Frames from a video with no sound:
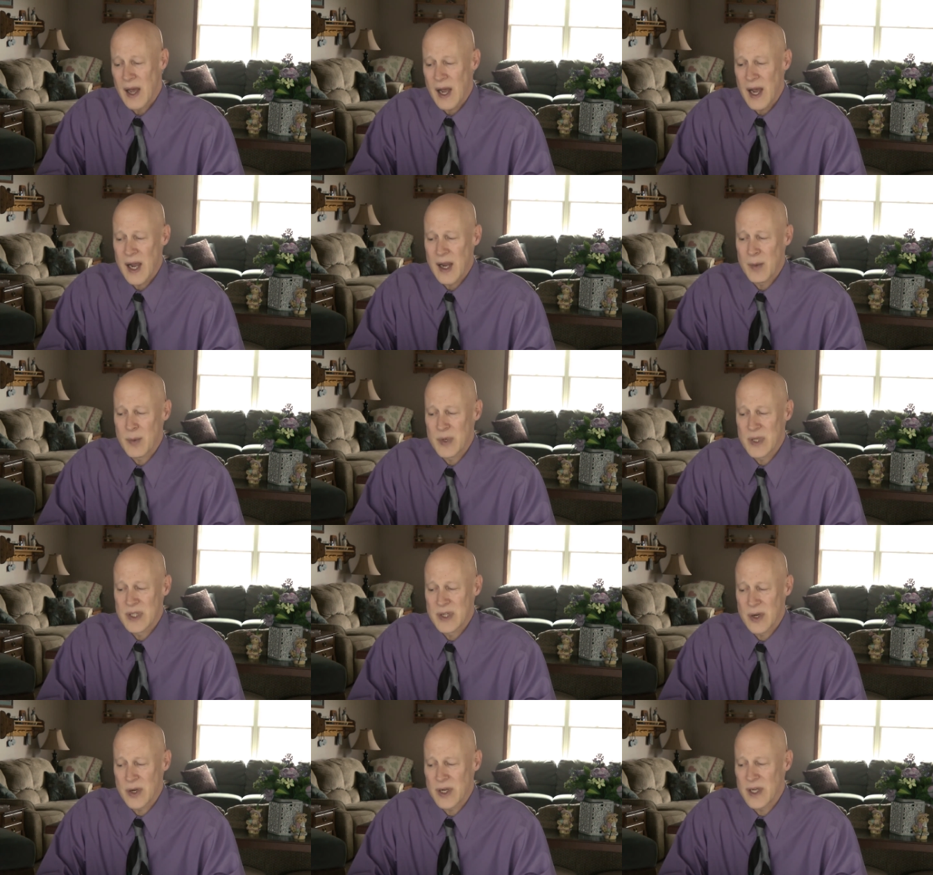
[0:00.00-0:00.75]
I am
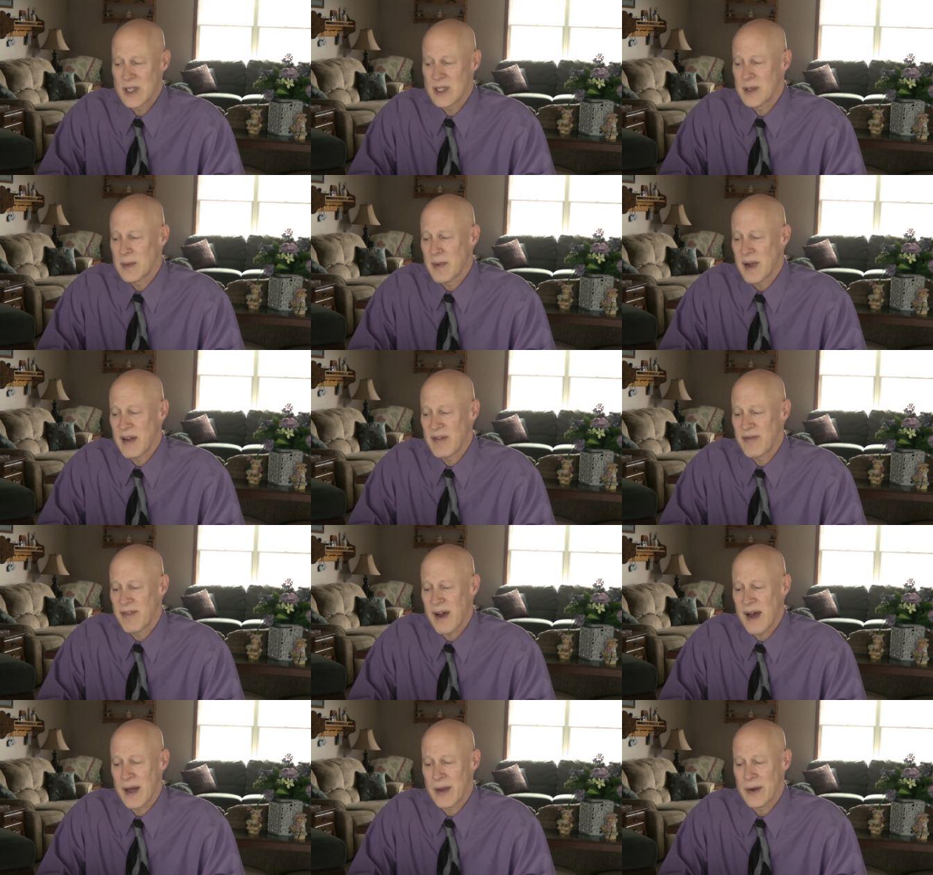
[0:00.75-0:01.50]
returning to my
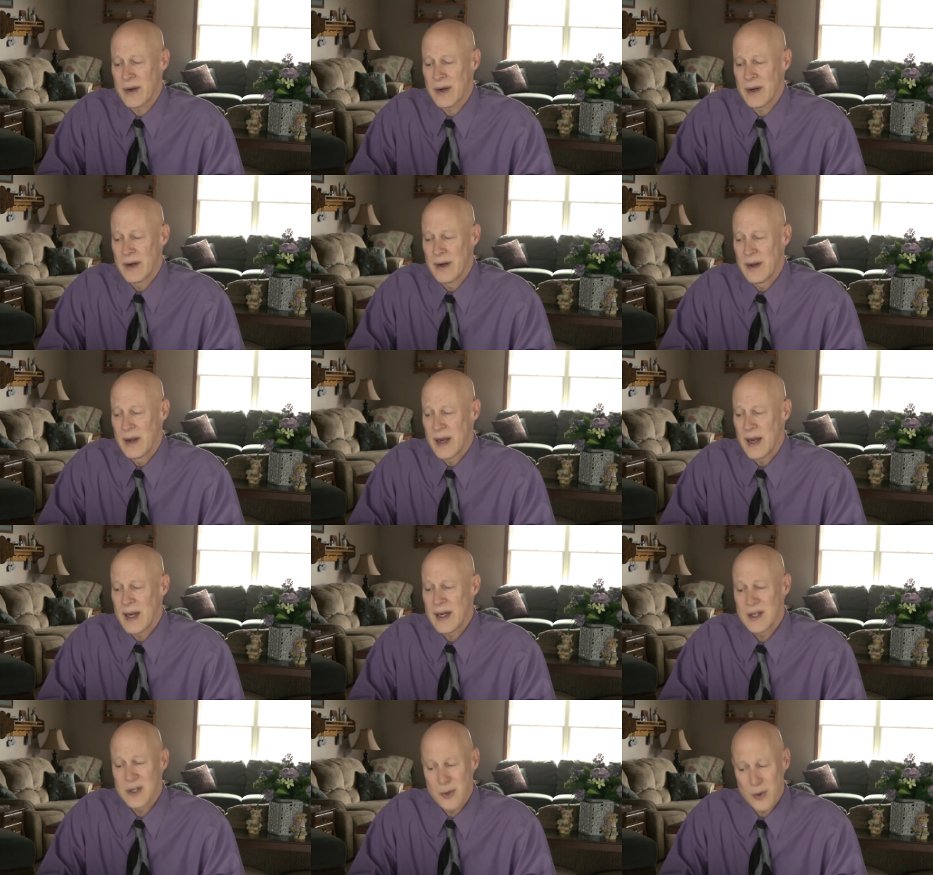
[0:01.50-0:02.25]
Father
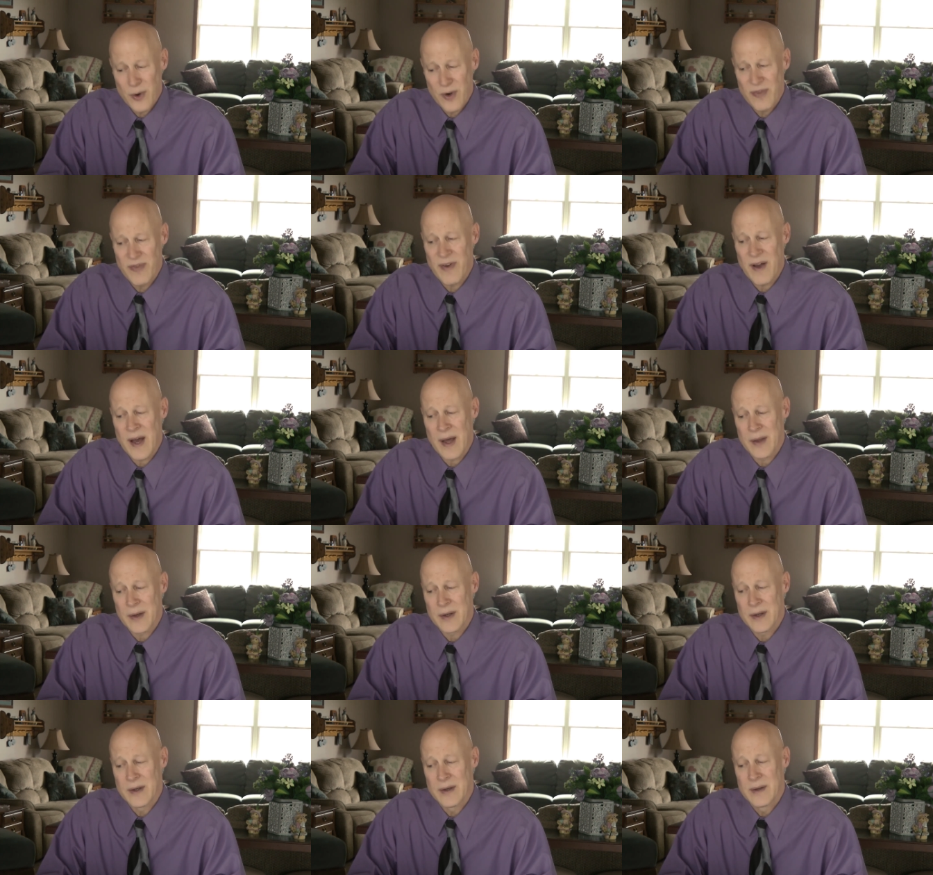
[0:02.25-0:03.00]
and your
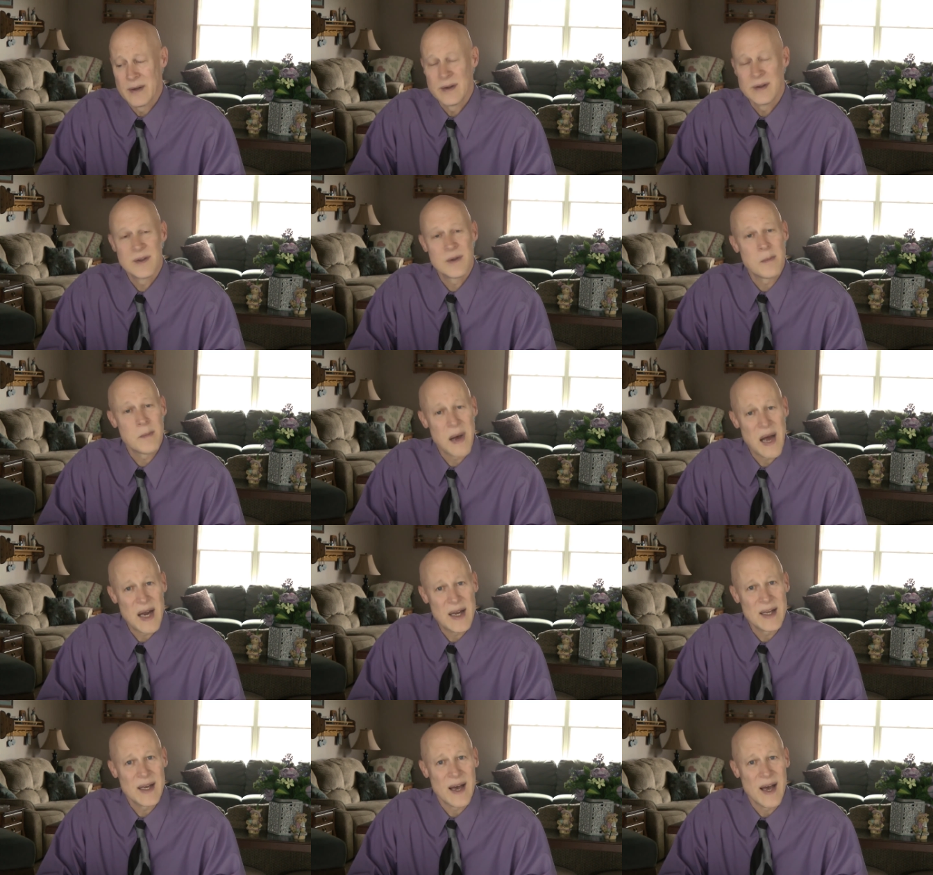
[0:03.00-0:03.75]
Father, to
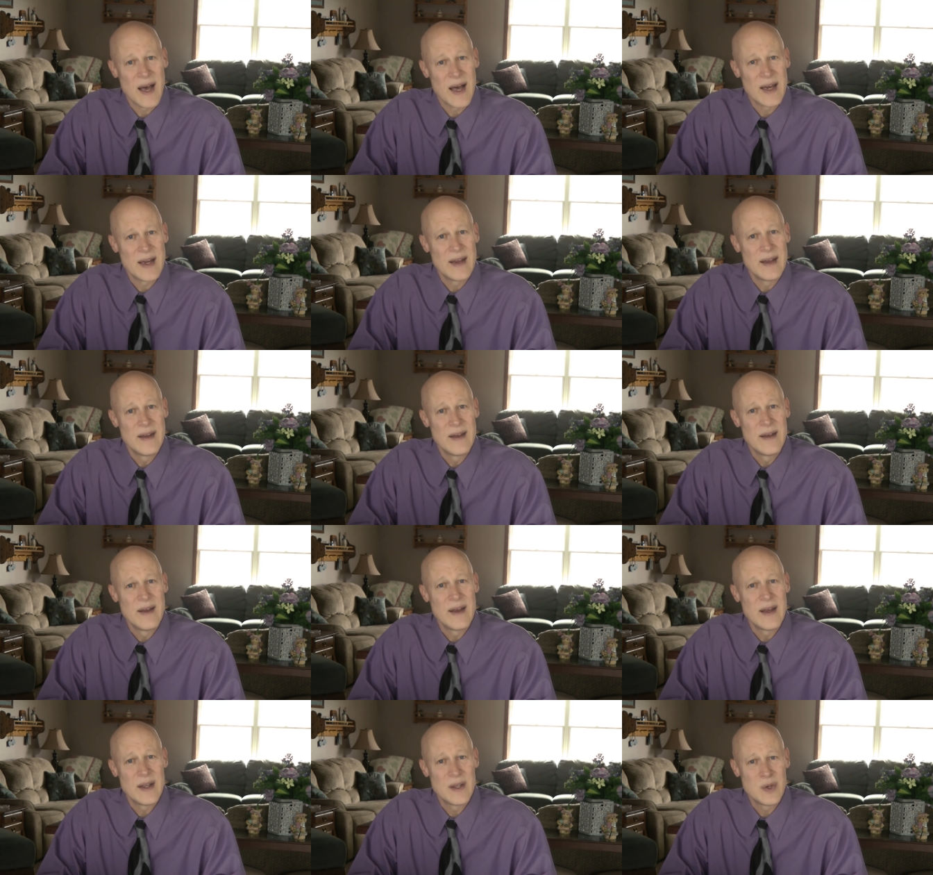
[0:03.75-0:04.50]
my God
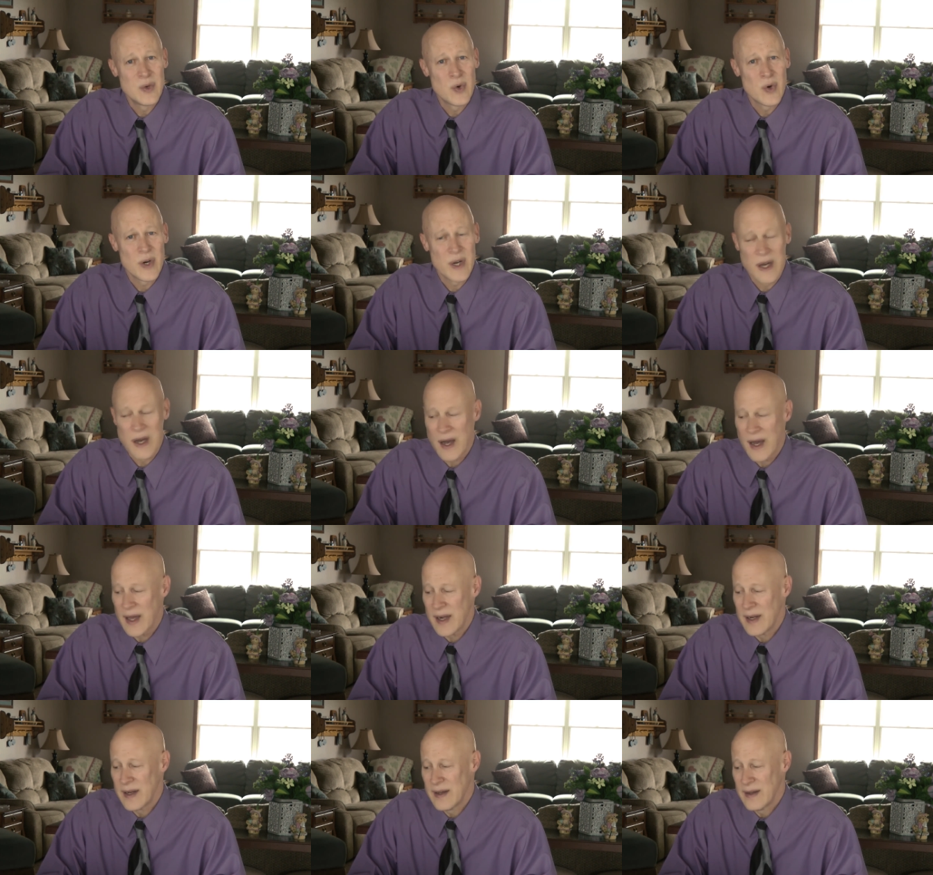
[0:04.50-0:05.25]
and your
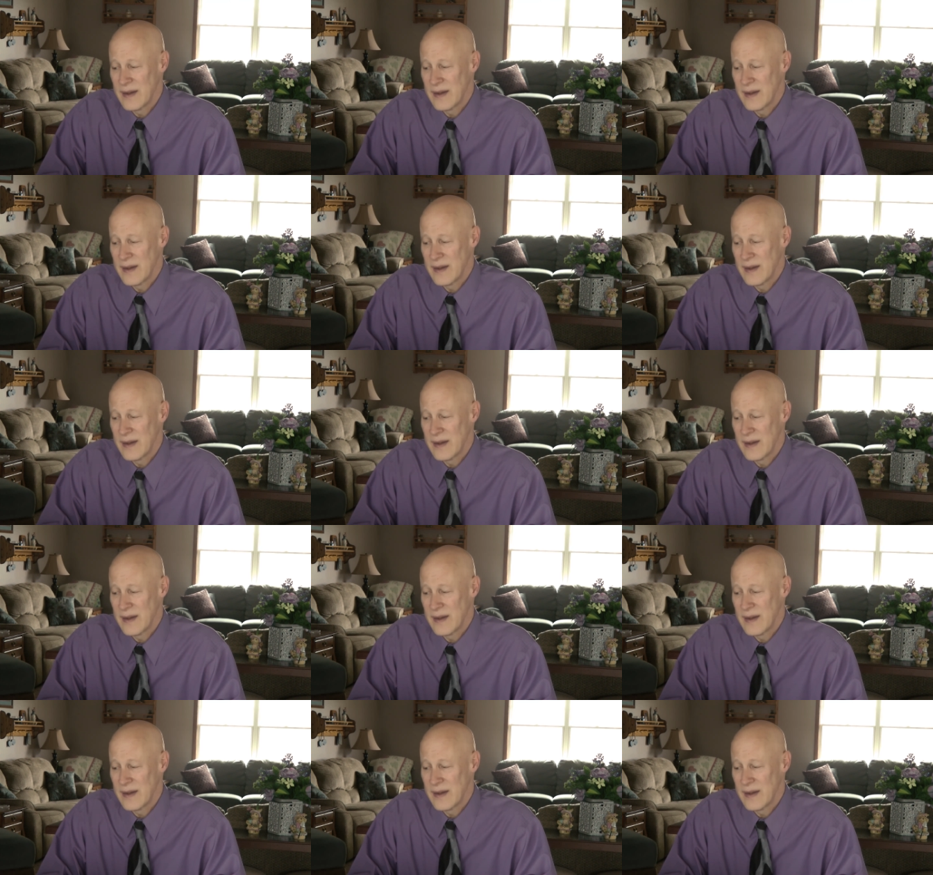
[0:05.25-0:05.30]
God.